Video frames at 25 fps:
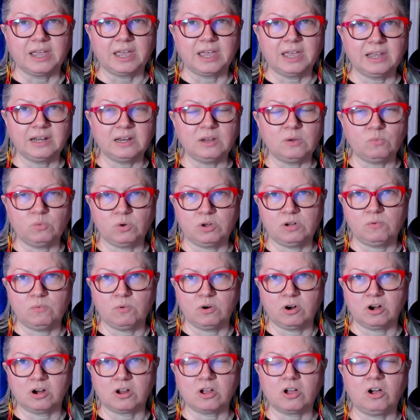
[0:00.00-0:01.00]
and it will
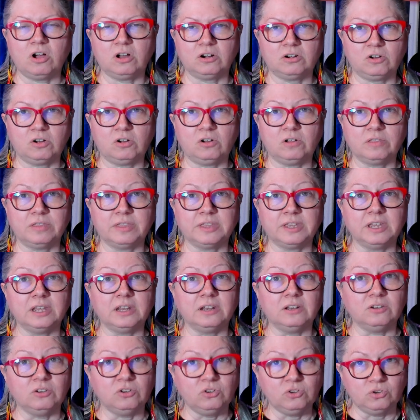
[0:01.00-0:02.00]
work on all the
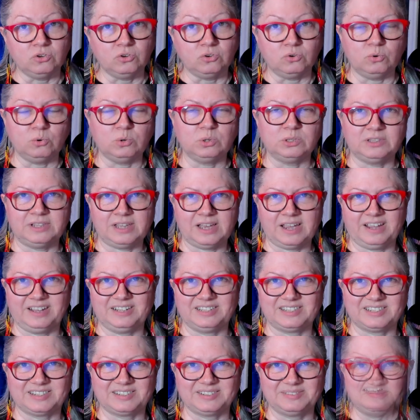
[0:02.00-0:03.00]
new
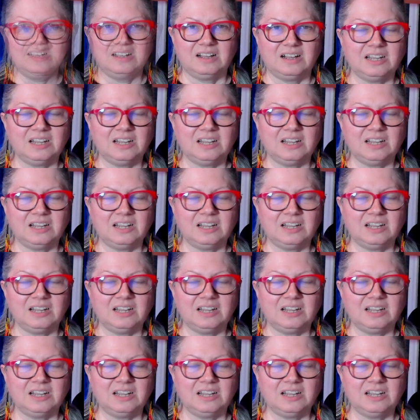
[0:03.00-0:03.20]
lights.